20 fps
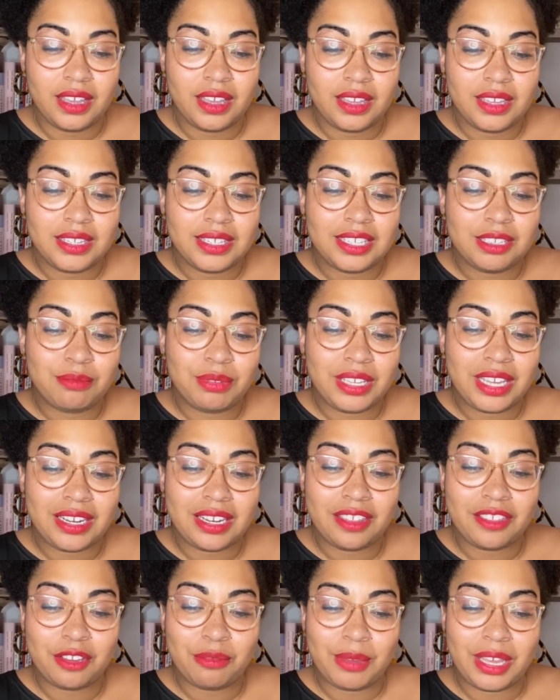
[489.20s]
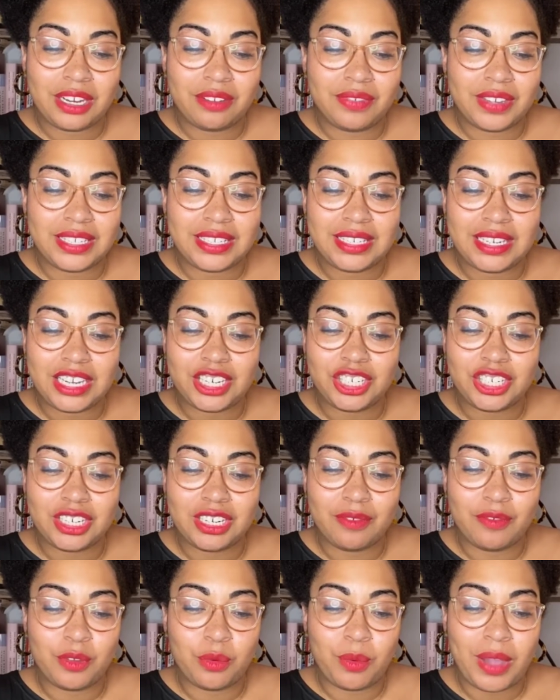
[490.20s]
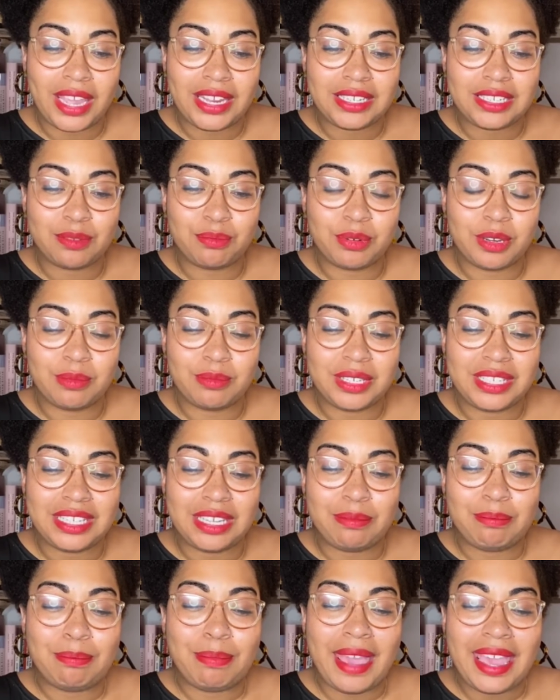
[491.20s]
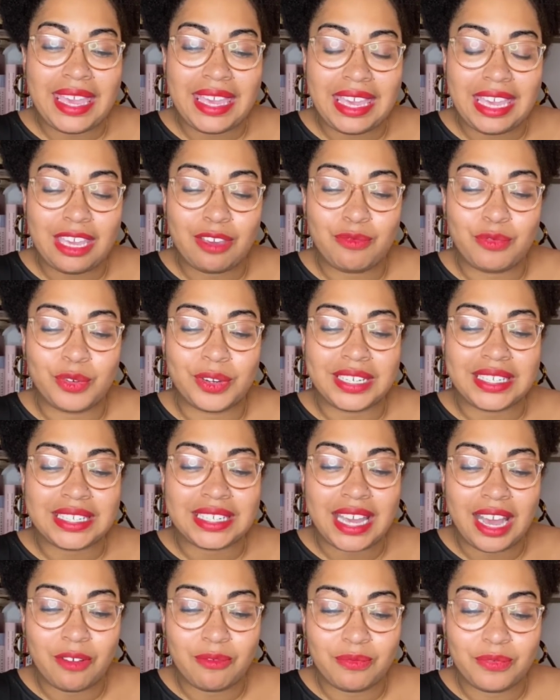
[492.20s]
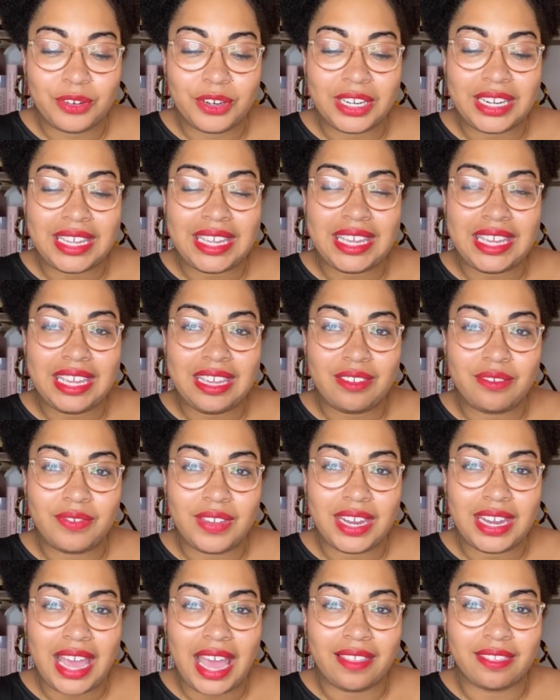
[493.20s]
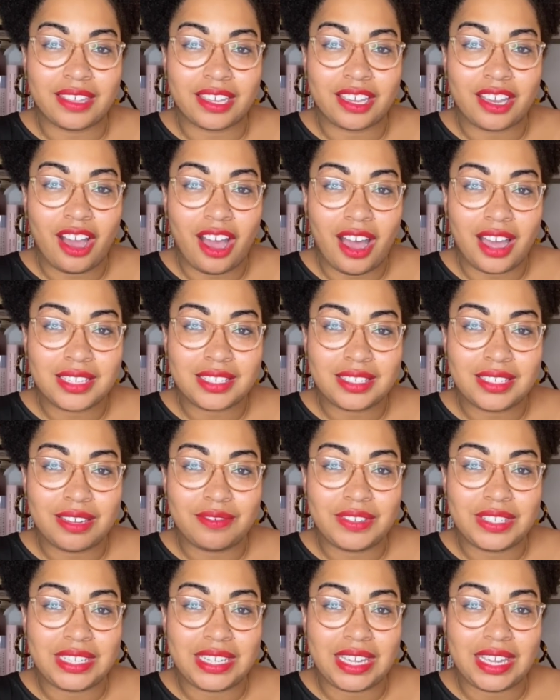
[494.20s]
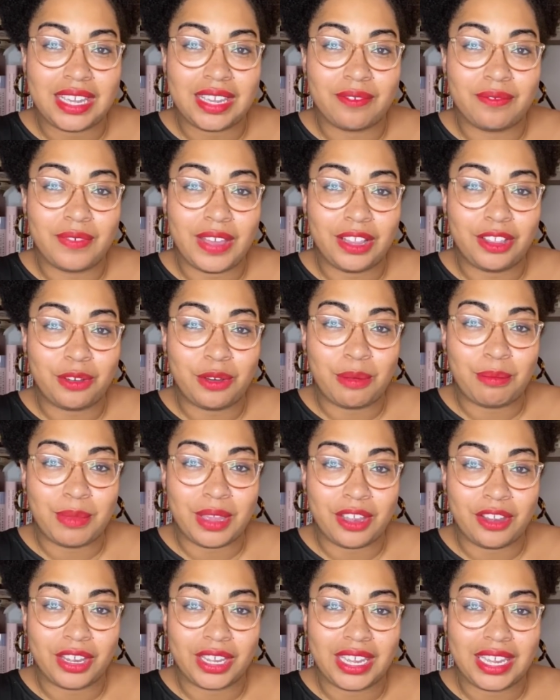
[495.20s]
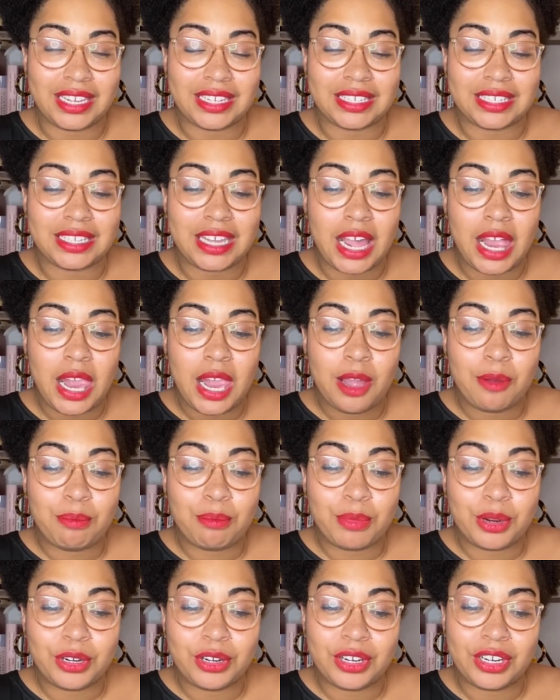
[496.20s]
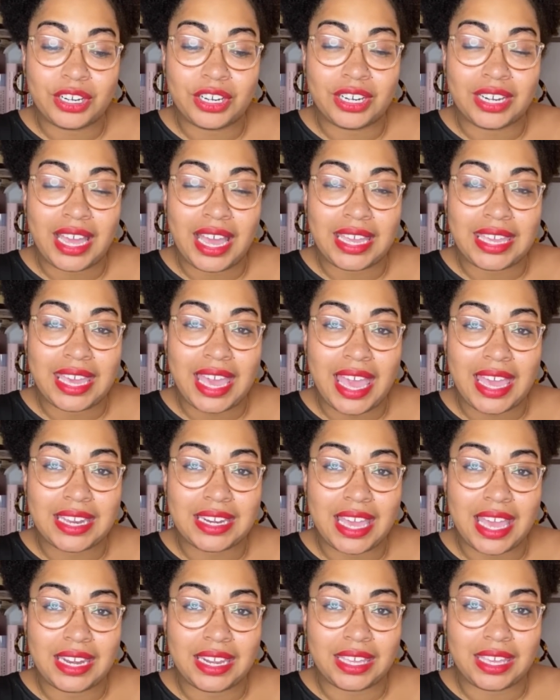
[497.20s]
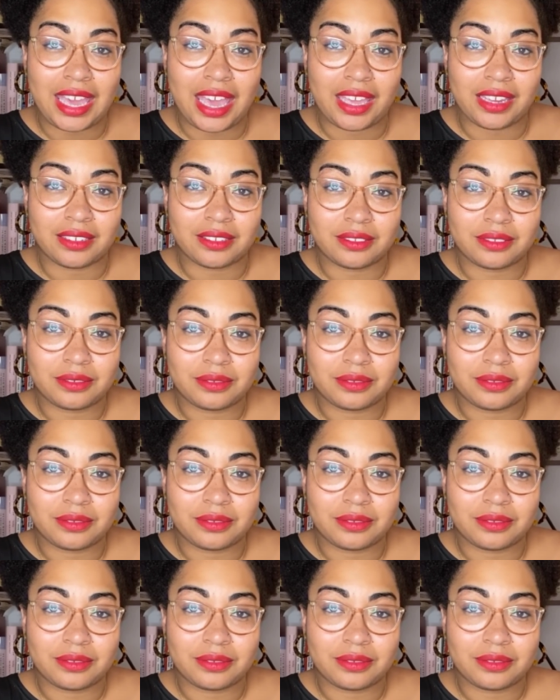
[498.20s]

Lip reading: Simply another manifestation of the white supremacy begging for its comfort, even at the cost of seeing fellow Americans murdered again and again.